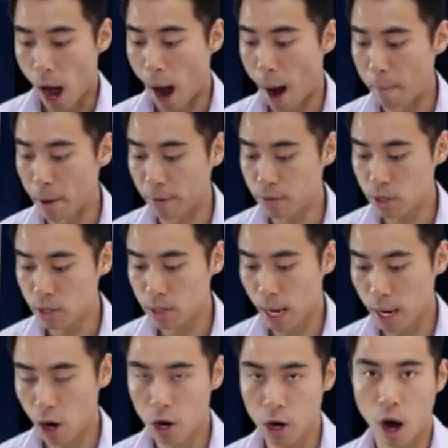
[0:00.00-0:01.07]
But if you
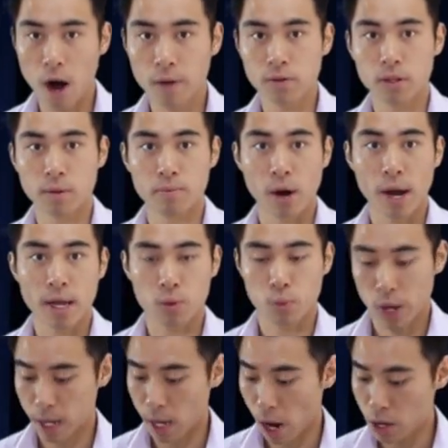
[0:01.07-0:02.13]
just hang on, after the break,
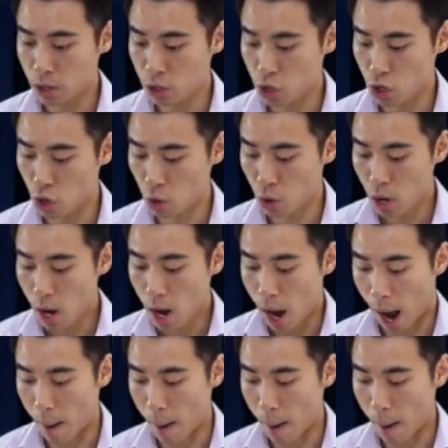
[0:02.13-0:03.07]
we're going to